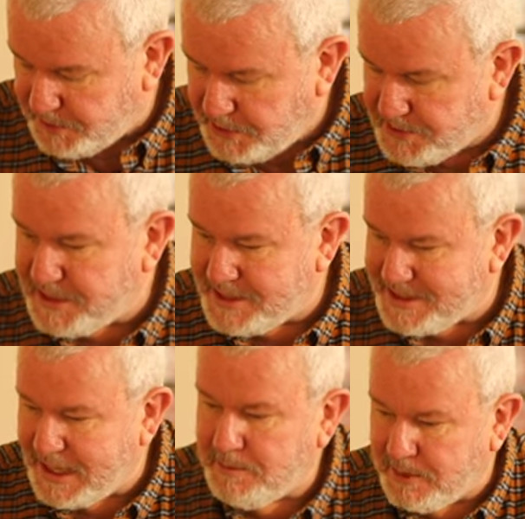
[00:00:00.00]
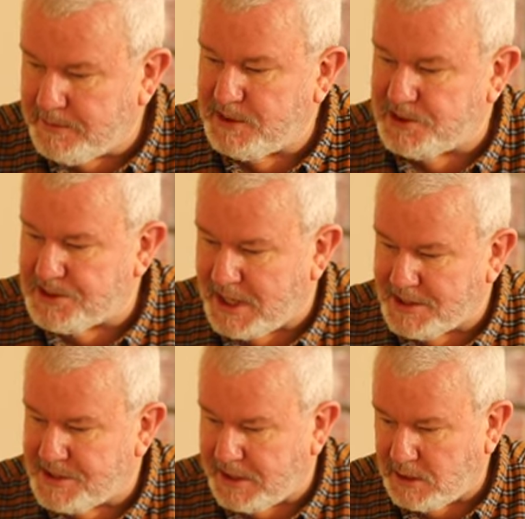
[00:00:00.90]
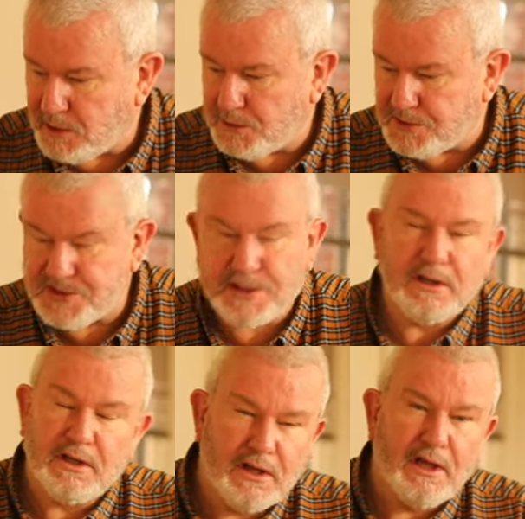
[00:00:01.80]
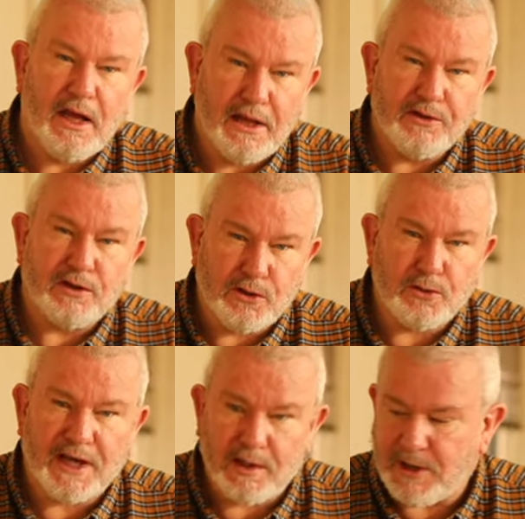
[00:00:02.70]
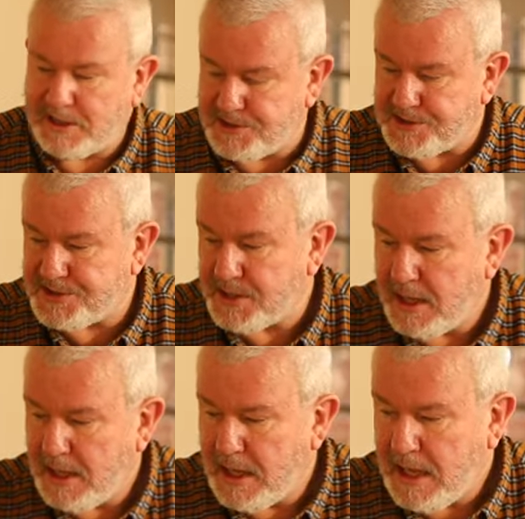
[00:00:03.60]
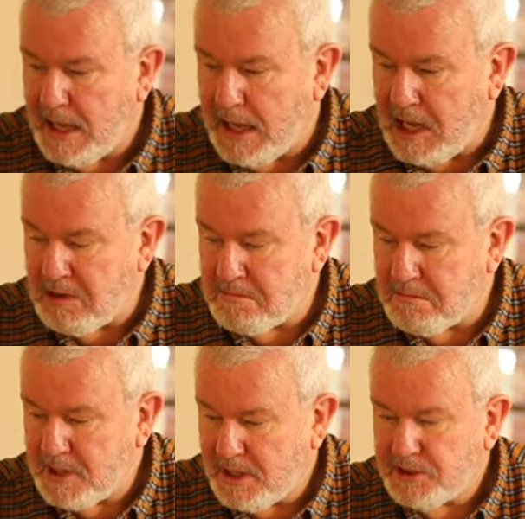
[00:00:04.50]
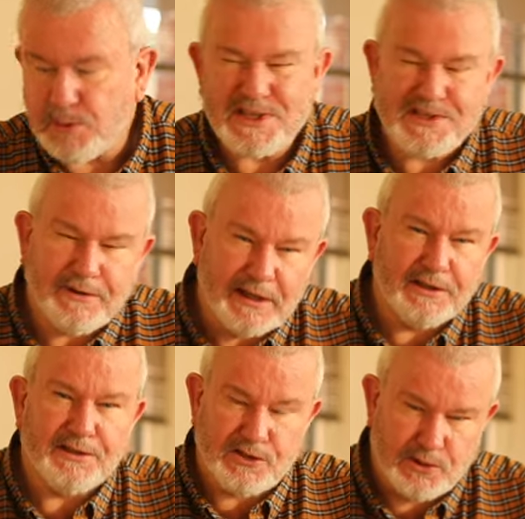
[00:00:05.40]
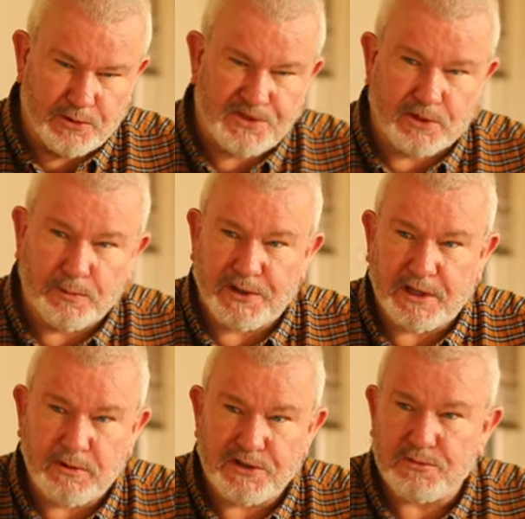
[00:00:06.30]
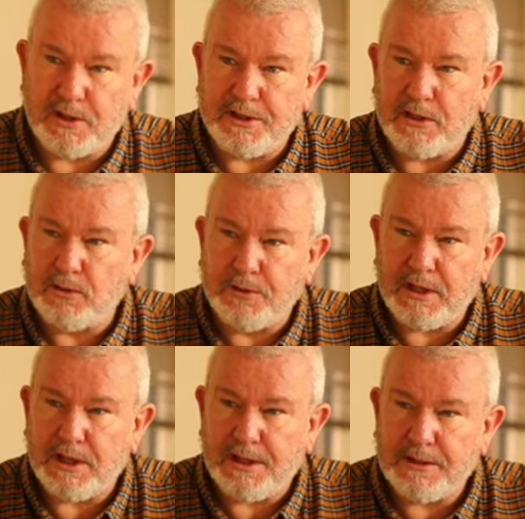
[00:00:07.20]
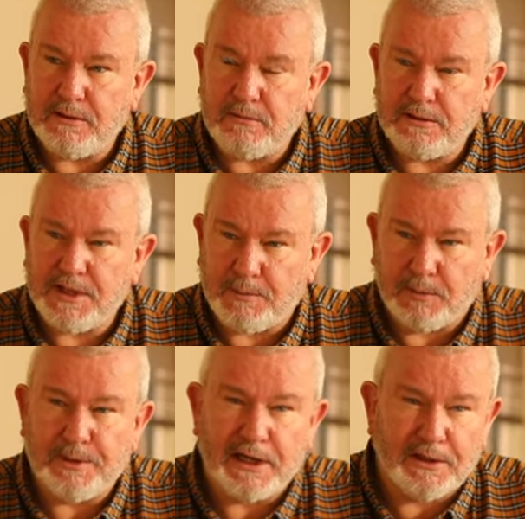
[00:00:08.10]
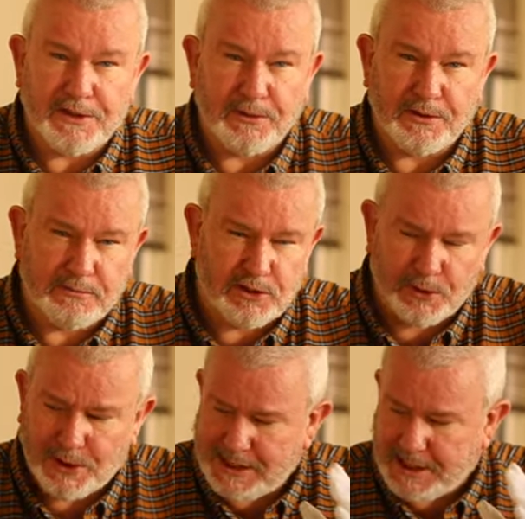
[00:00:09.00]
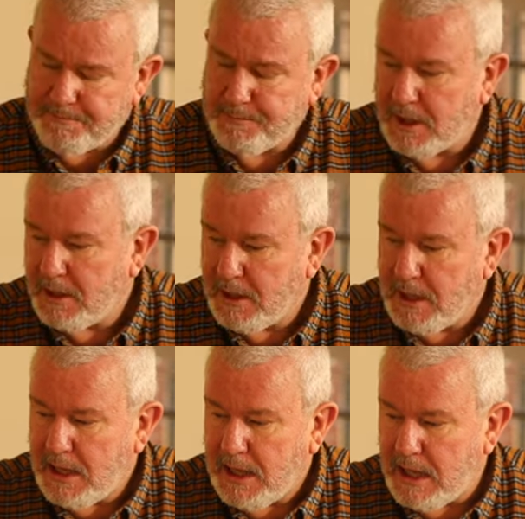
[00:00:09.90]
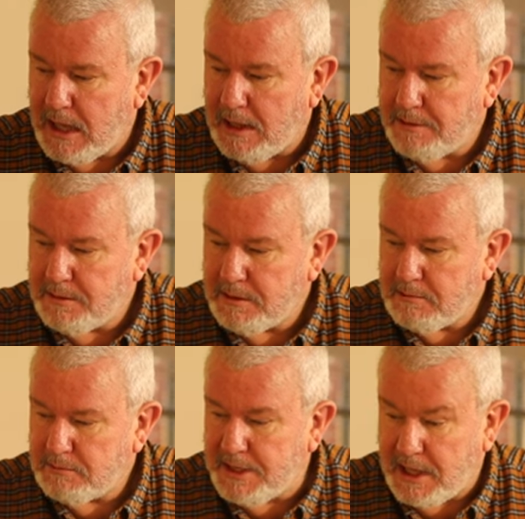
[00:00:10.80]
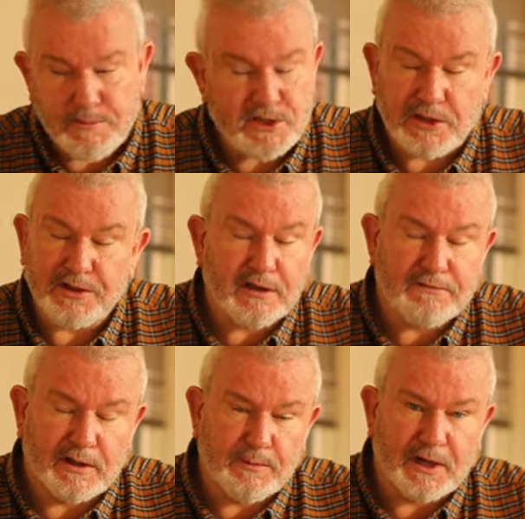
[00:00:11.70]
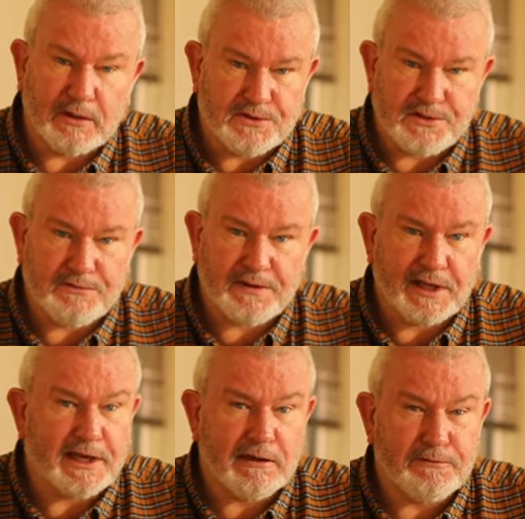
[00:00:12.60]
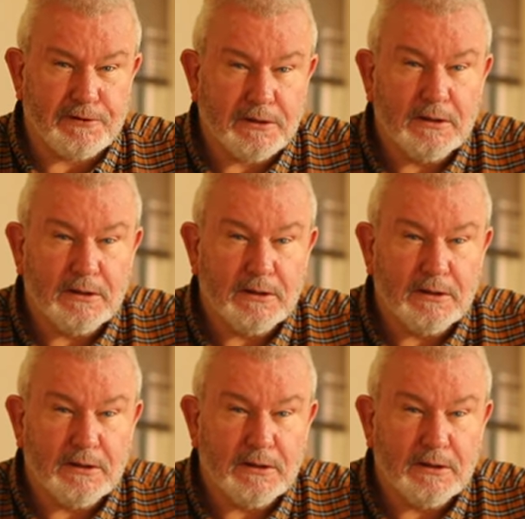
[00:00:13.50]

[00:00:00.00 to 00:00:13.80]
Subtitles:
were using the same images as they used in their UK branches. The West of England Insurance Company, which were down in Temple Bar, down in Crown Alley, the image on their fire mark was of King Alfred.